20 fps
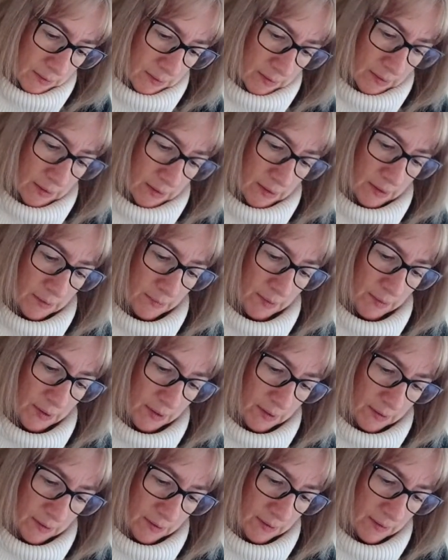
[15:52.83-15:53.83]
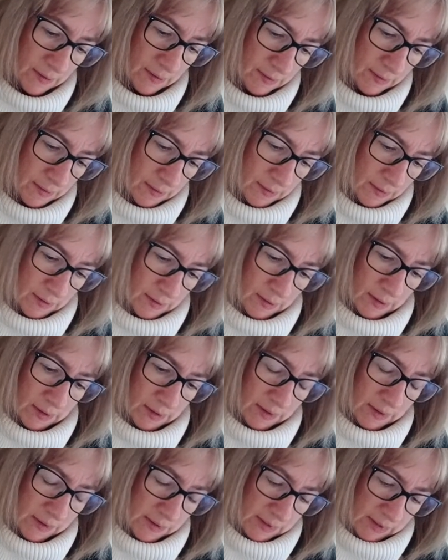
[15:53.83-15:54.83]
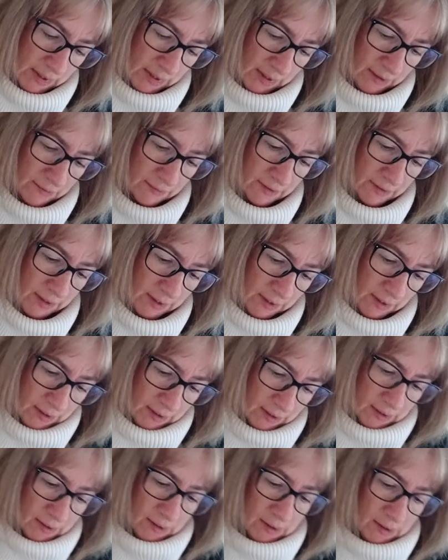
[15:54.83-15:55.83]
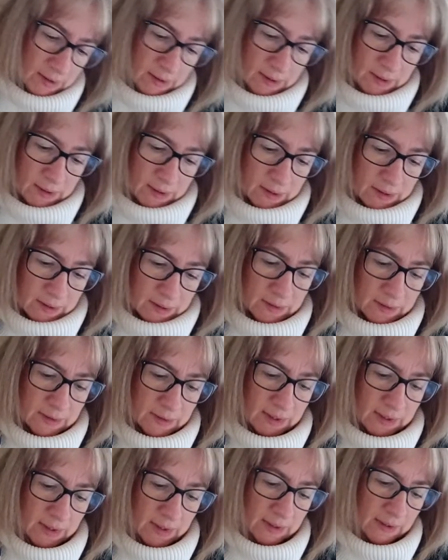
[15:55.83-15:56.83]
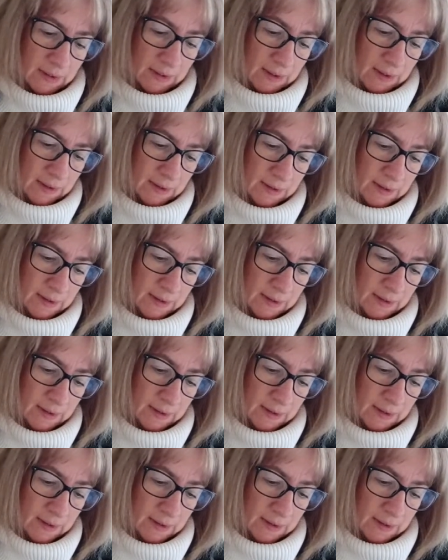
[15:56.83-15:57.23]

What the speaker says: There we are. Slowly getting there.